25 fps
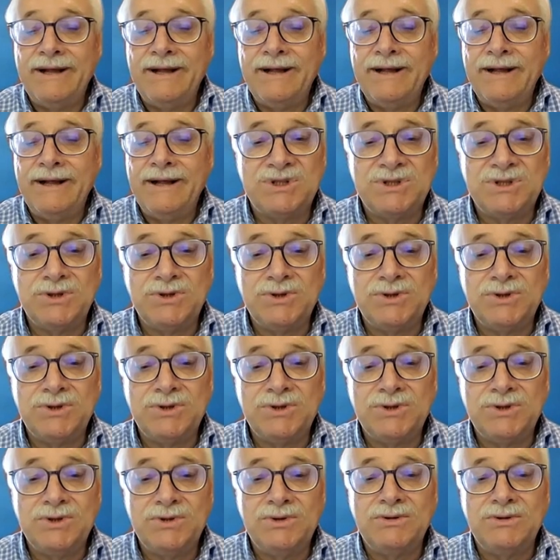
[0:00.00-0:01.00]
doesn't seem
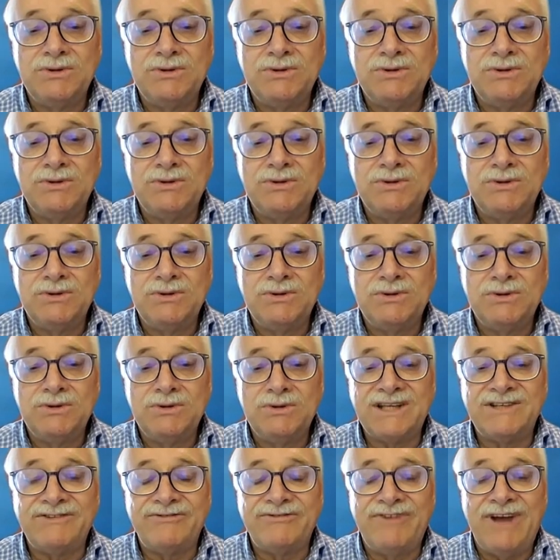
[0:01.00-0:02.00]
to to add
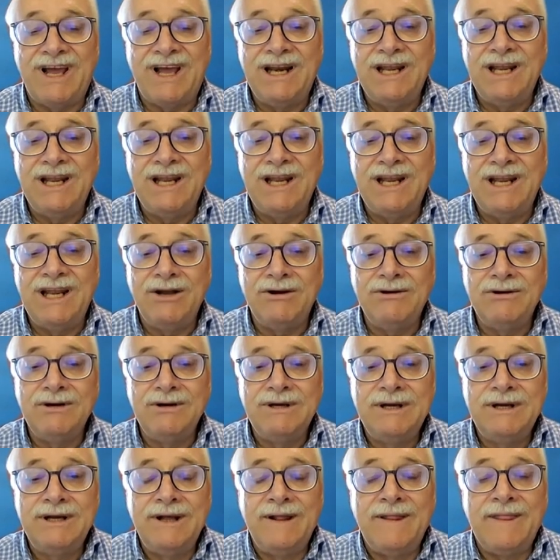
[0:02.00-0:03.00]
more much
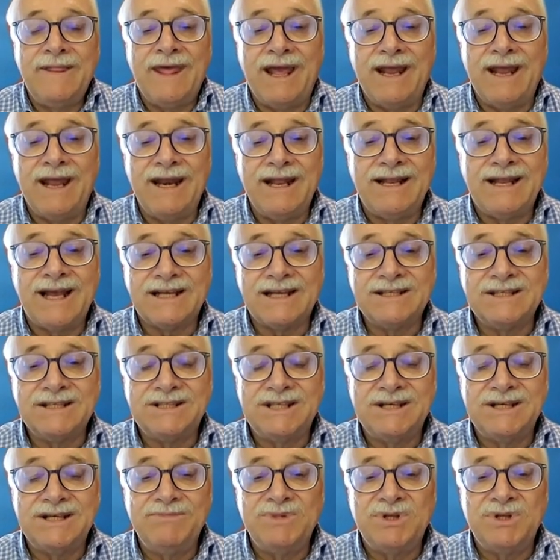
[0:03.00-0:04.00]
value and it doesn't
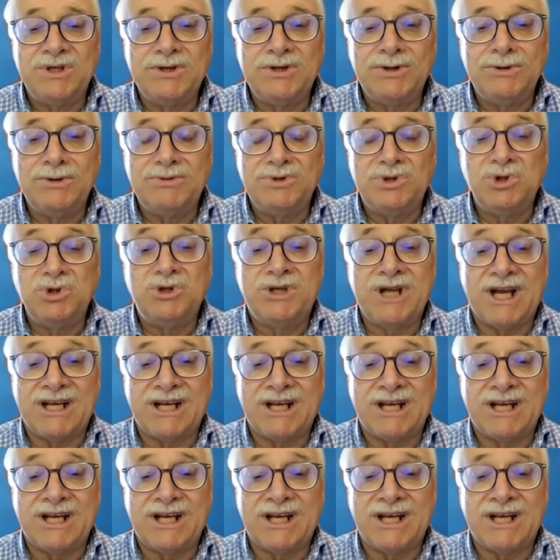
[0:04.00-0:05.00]
seem to, to
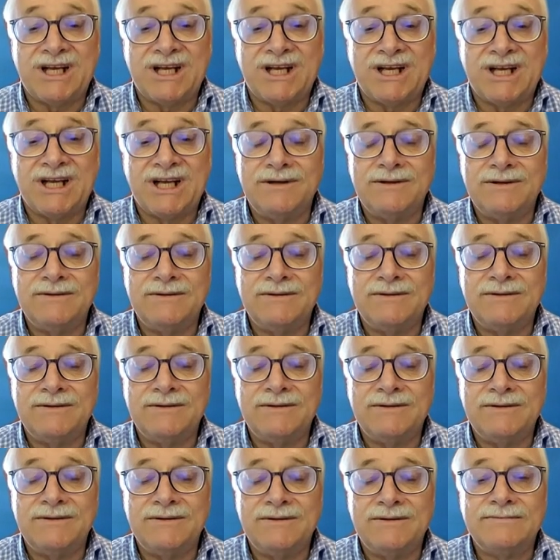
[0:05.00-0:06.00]
justify that as
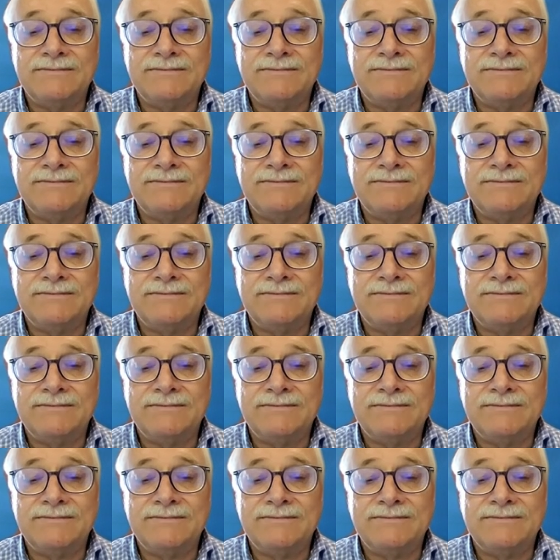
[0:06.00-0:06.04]
well.